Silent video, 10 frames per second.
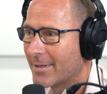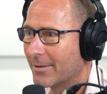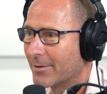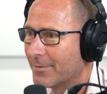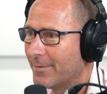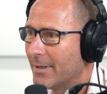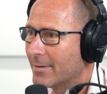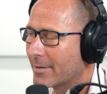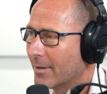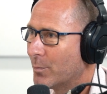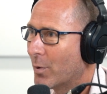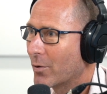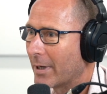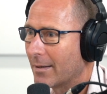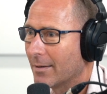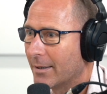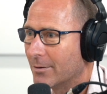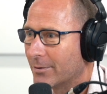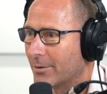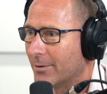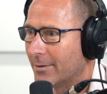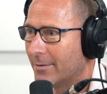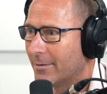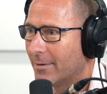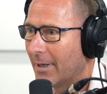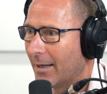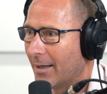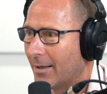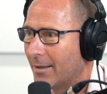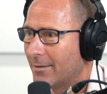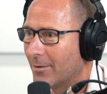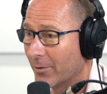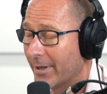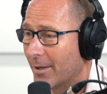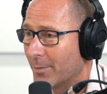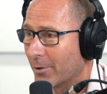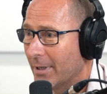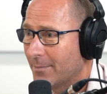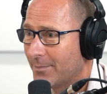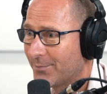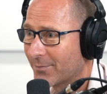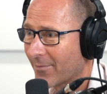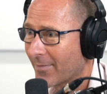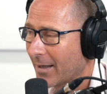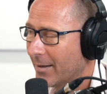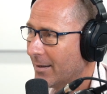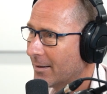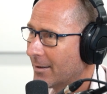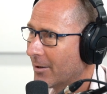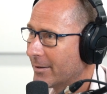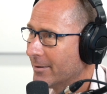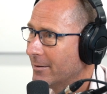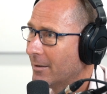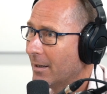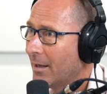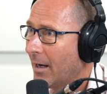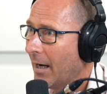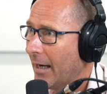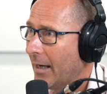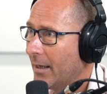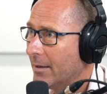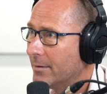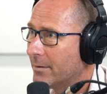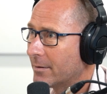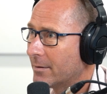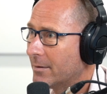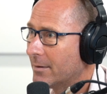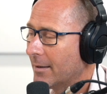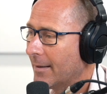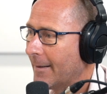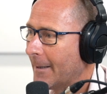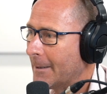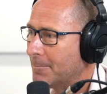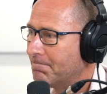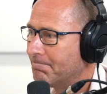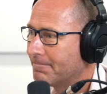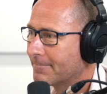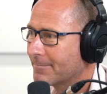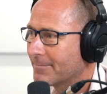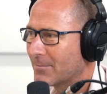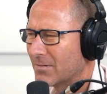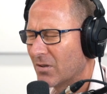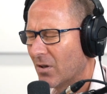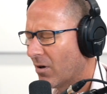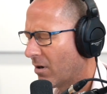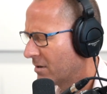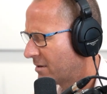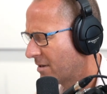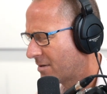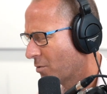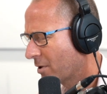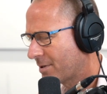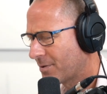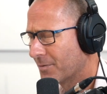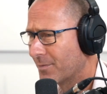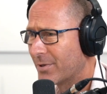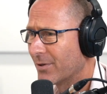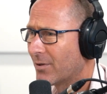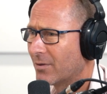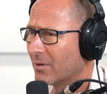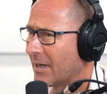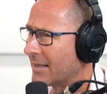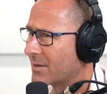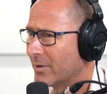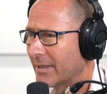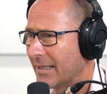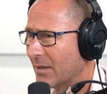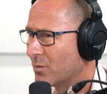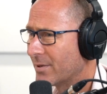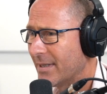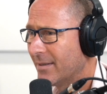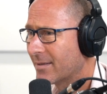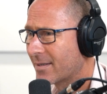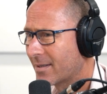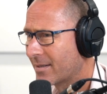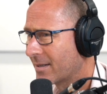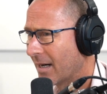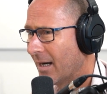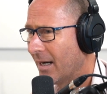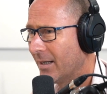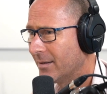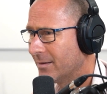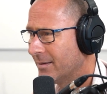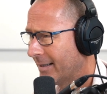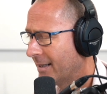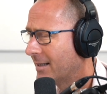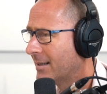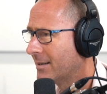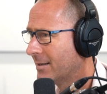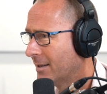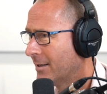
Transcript: sitting on the fence. So Port Adelaide will do it uh, on their home ground. You reckon? You're yeah, right. I do. And um, oh, just what I saw from Geelong last weekend was insane. Yeah.